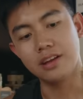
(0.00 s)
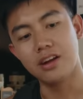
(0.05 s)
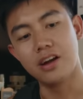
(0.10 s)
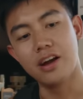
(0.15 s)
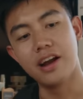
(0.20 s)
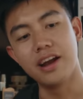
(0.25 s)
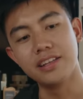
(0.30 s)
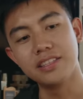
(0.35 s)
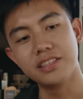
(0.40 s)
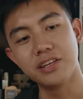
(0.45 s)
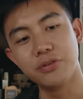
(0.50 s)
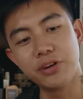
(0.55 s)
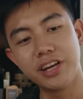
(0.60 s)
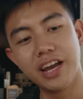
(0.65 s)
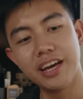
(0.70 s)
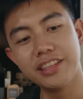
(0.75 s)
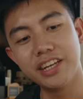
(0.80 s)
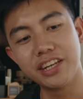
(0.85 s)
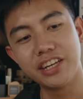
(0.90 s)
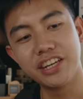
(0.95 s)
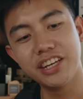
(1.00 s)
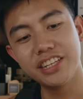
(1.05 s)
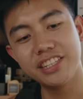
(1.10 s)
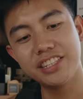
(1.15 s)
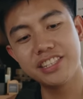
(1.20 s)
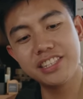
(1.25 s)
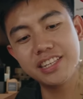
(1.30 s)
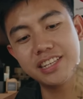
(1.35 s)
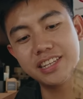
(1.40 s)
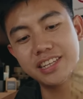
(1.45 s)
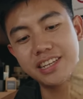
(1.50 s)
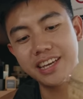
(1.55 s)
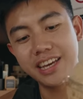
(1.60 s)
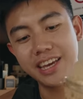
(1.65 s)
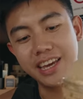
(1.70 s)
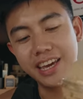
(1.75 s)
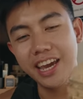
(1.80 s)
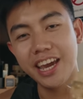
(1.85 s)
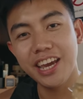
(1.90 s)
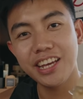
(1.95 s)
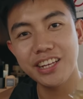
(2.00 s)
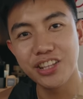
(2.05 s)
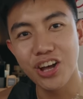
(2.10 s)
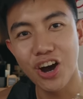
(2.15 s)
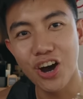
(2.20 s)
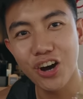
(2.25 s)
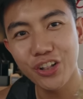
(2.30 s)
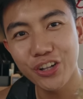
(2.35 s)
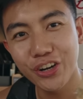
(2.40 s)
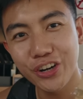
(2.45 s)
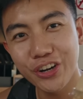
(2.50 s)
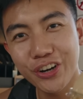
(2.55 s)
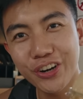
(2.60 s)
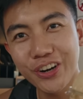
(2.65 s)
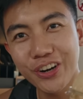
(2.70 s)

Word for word: Alright, so we got the goods, $8